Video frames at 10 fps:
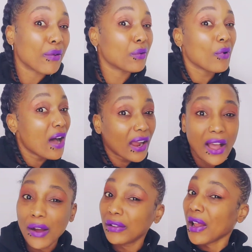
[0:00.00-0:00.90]
would walk
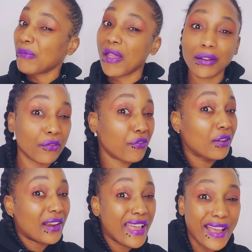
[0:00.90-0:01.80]
out, I'd be on the
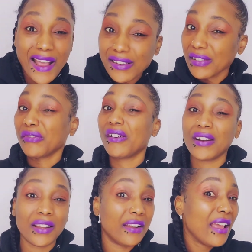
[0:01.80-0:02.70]
floor like, I just
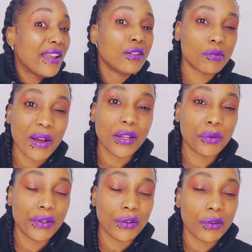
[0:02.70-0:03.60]
farted, and nobody
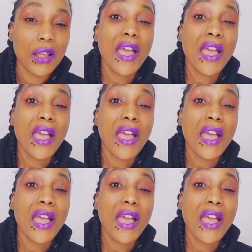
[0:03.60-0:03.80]
would know.